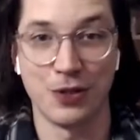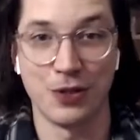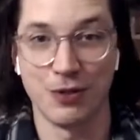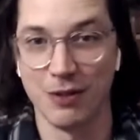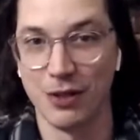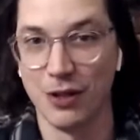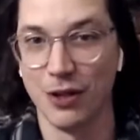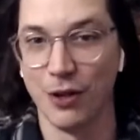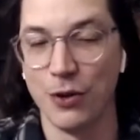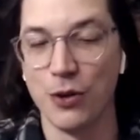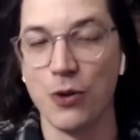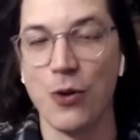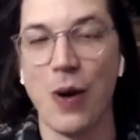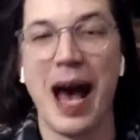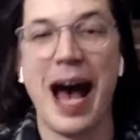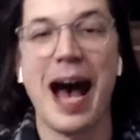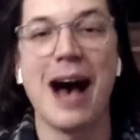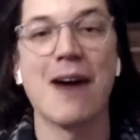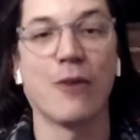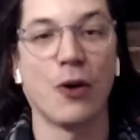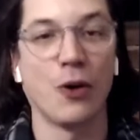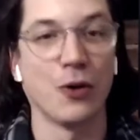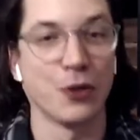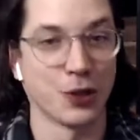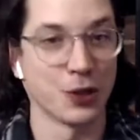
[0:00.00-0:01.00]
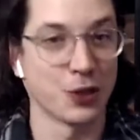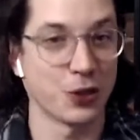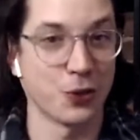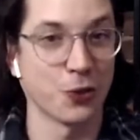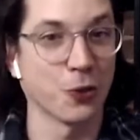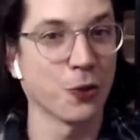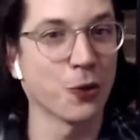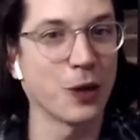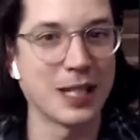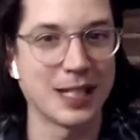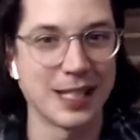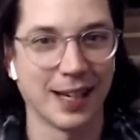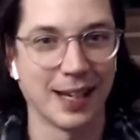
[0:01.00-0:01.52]
you have on the
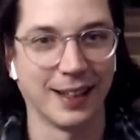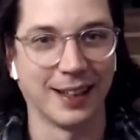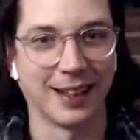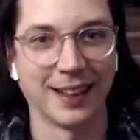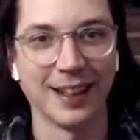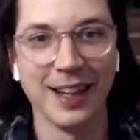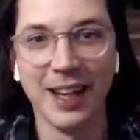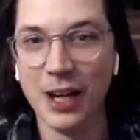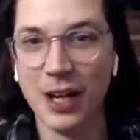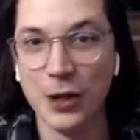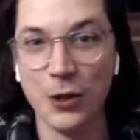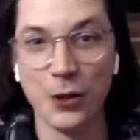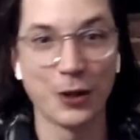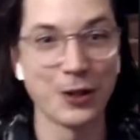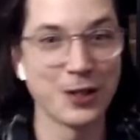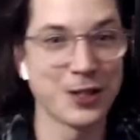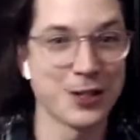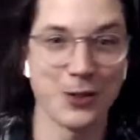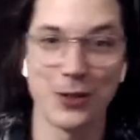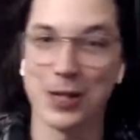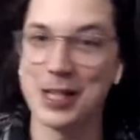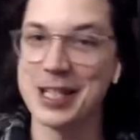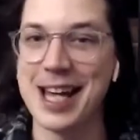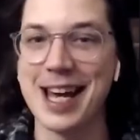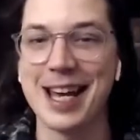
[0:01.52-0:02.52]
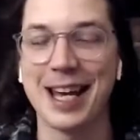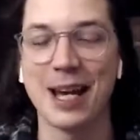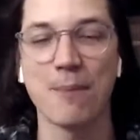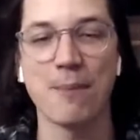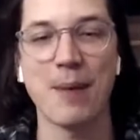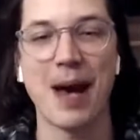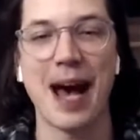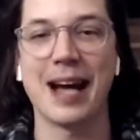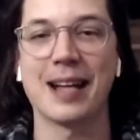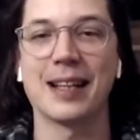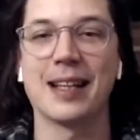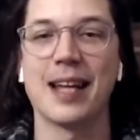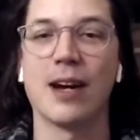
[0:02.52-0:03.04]
storytelling, you can sort of take it
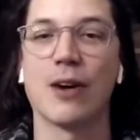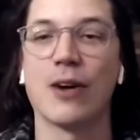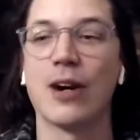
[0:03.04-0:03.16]
back there.